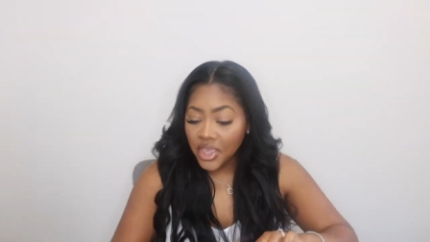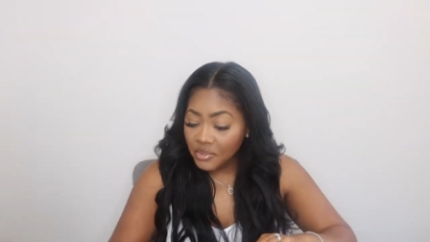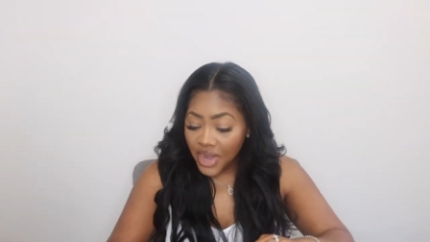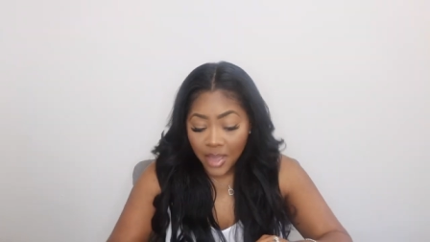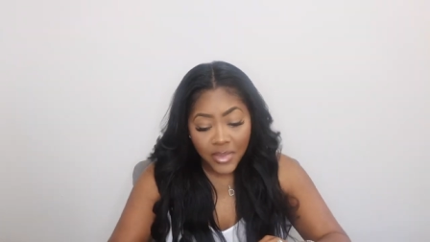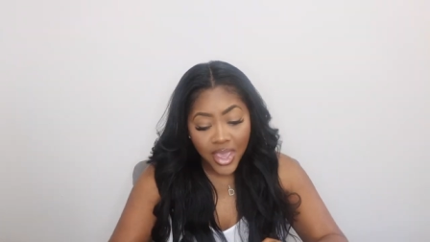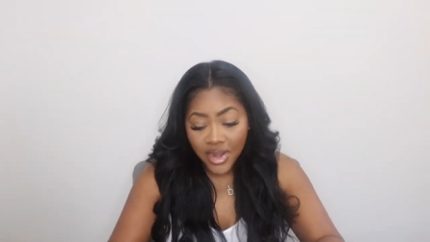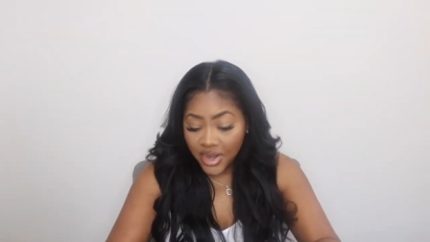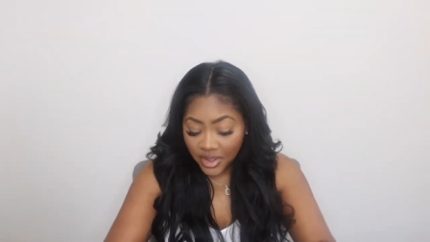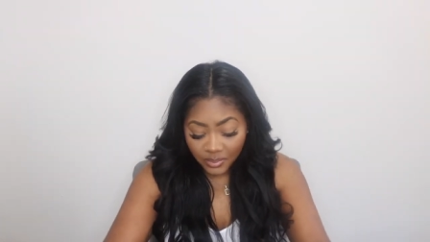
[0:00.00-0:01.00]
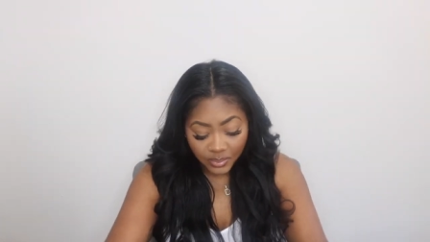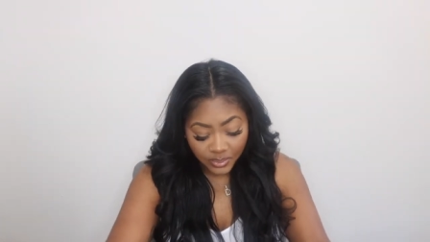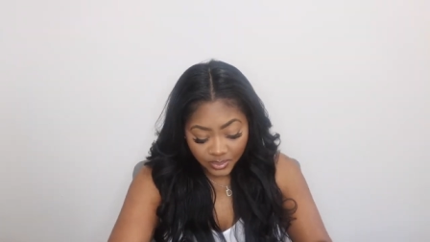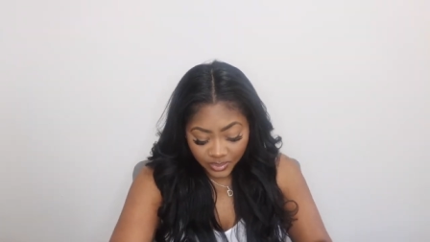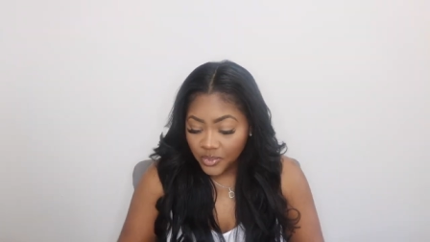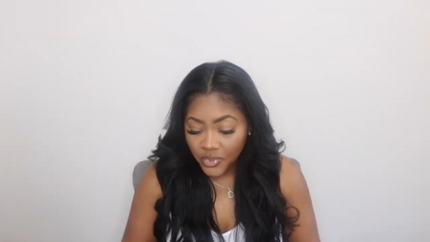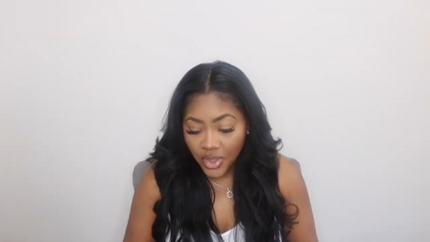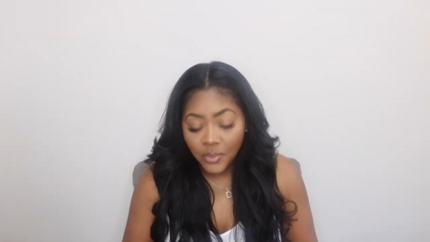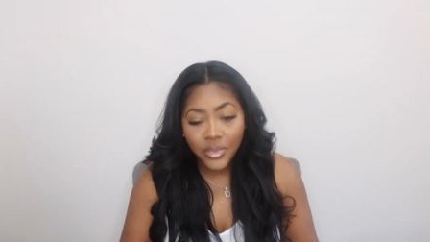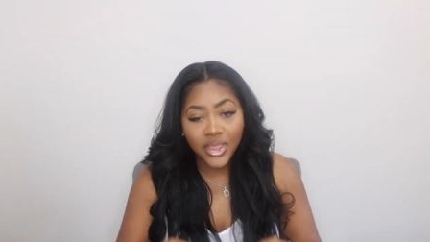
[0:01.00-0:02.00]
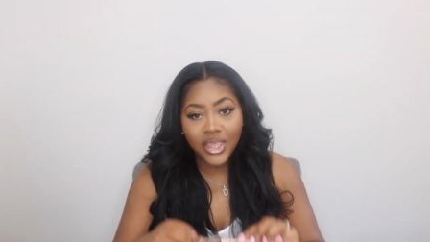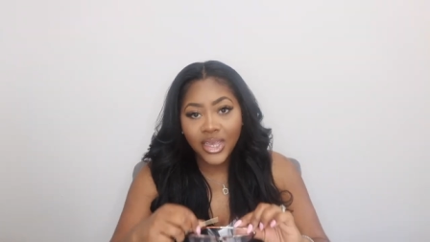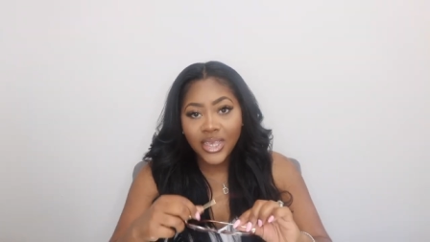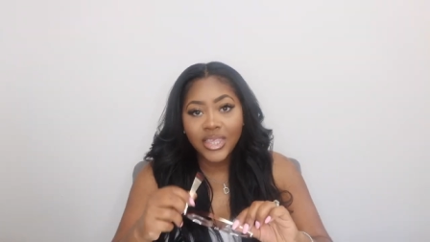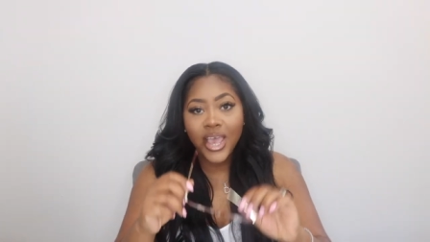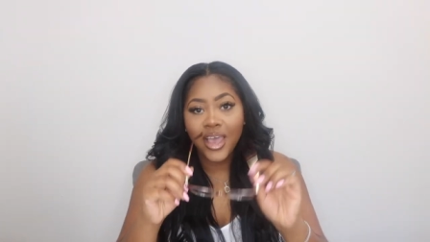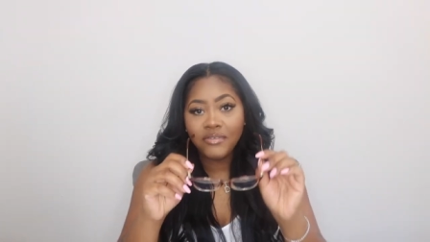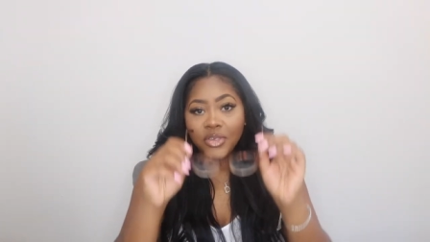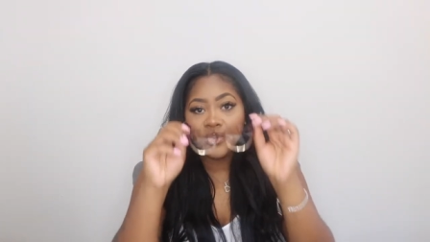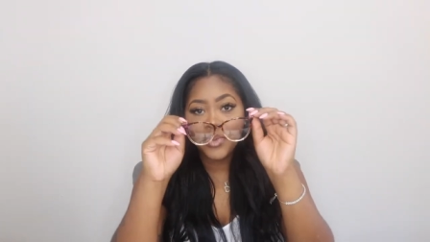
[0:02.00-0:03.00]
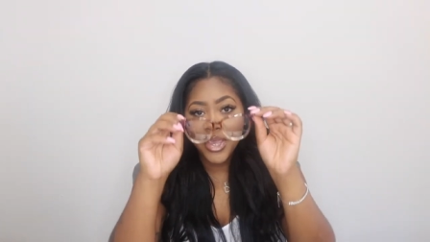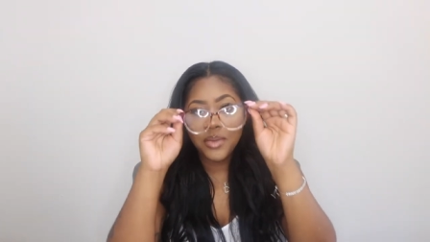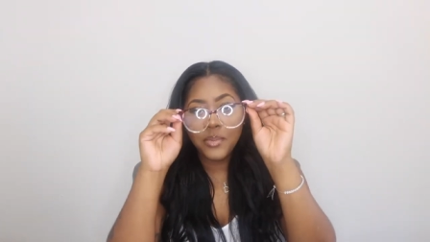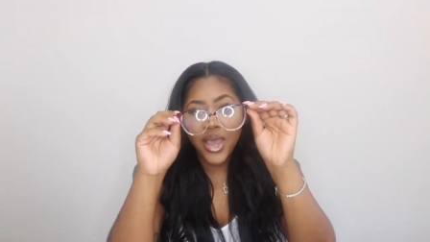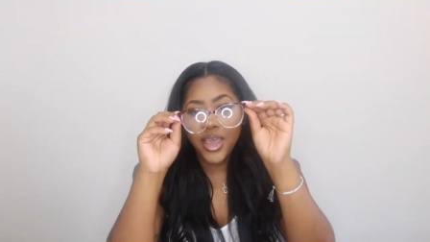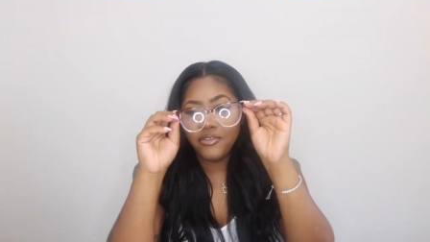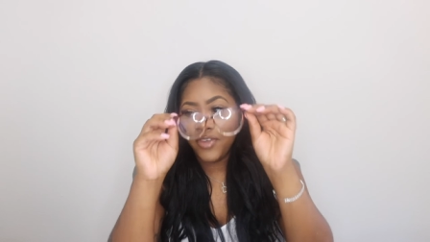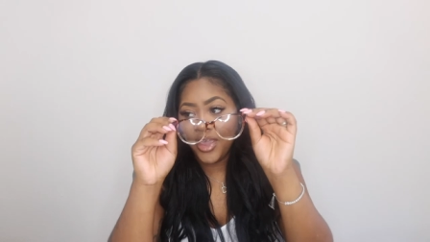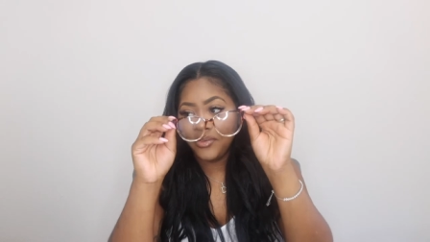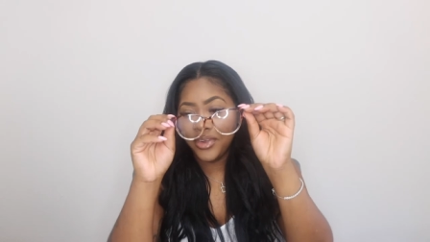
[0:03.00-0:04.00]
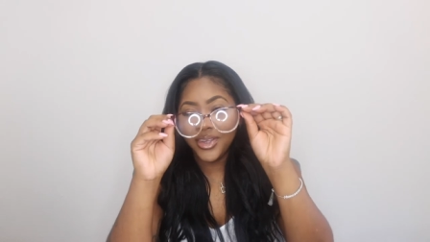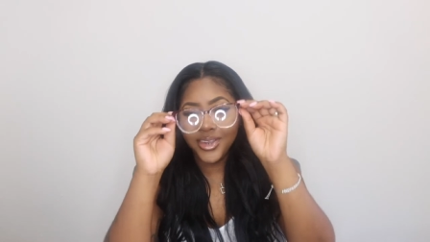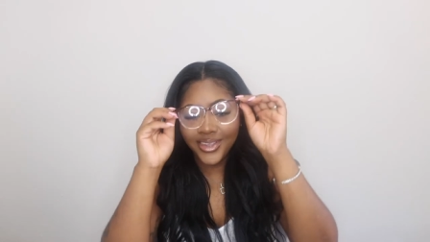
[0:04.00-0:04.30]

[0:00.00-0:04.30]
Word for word: not mad at it. But these have to be my favorite.